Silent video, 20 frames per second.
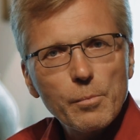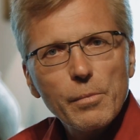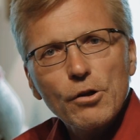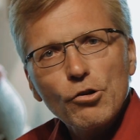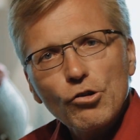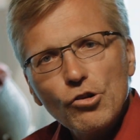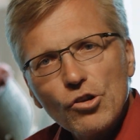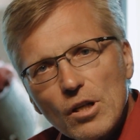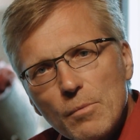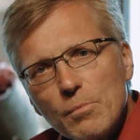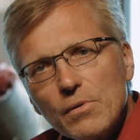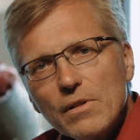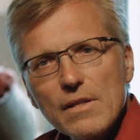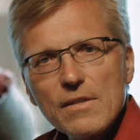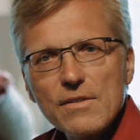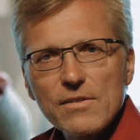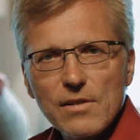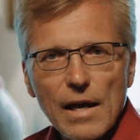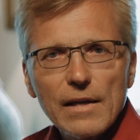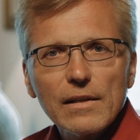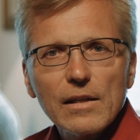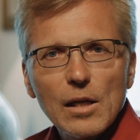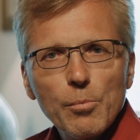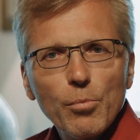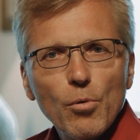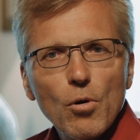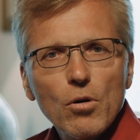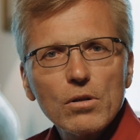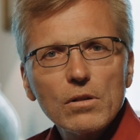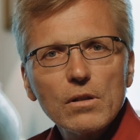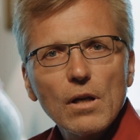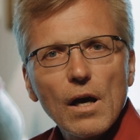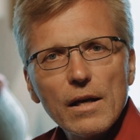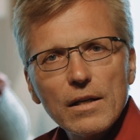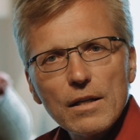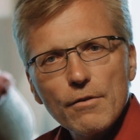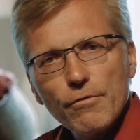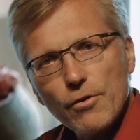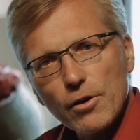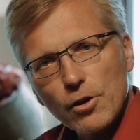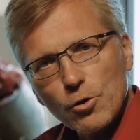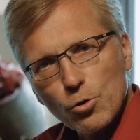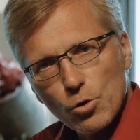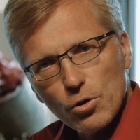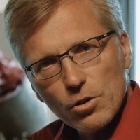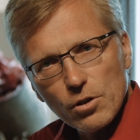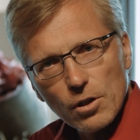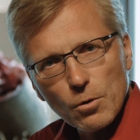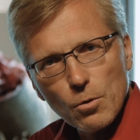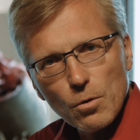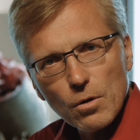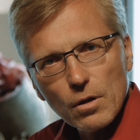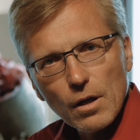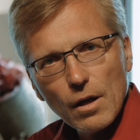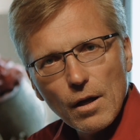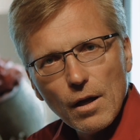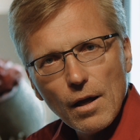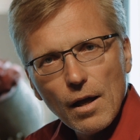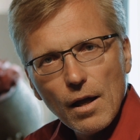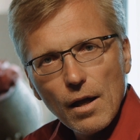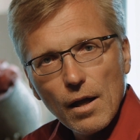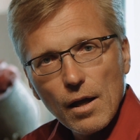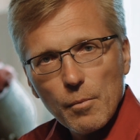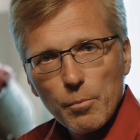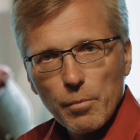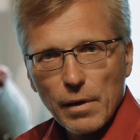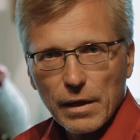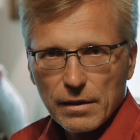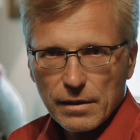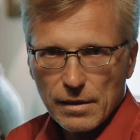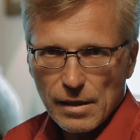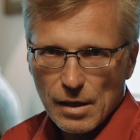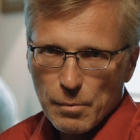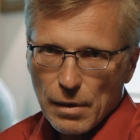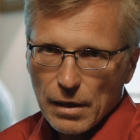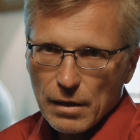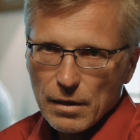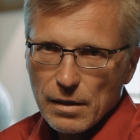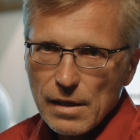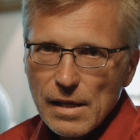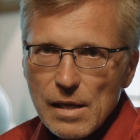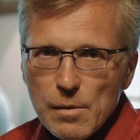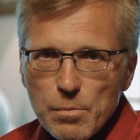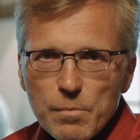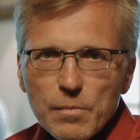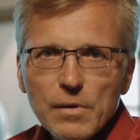at certain times required a proclamation beside the gospel